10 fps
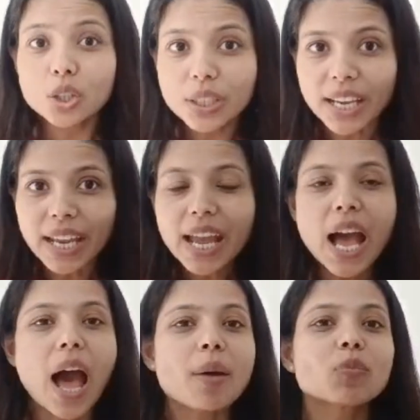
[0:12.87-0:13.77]

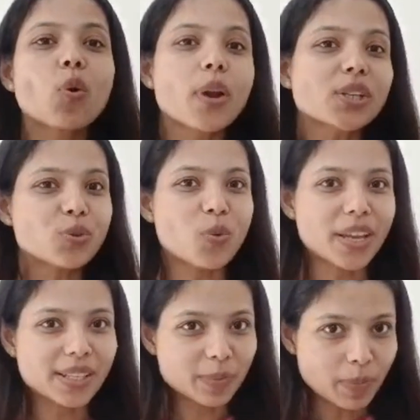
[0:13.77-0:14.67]
Today, I'm going to
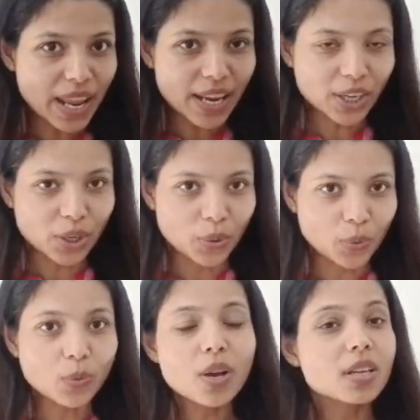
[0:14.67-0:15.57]
explain
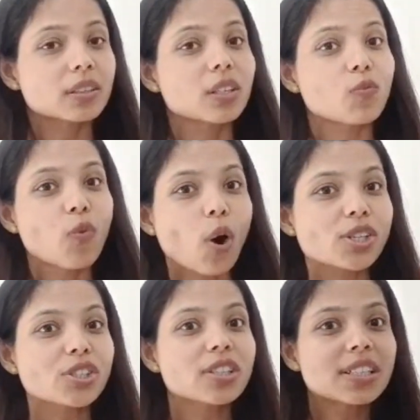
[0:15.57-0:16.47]
you the
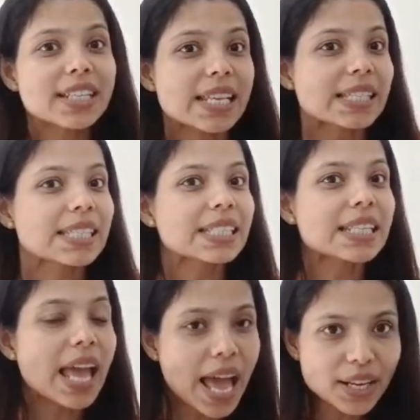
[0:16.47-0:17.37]
water
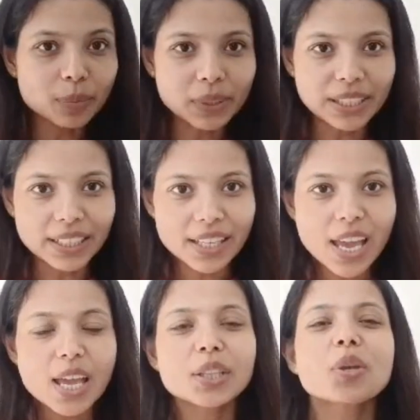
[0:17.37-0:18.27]
density
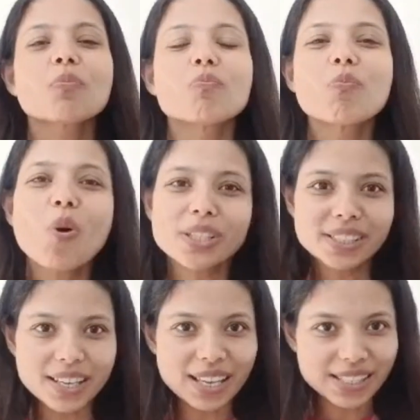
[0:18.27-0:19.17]
anomaly in the
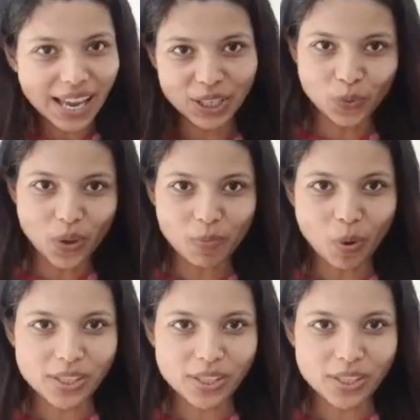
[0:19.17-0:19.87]
most exciting way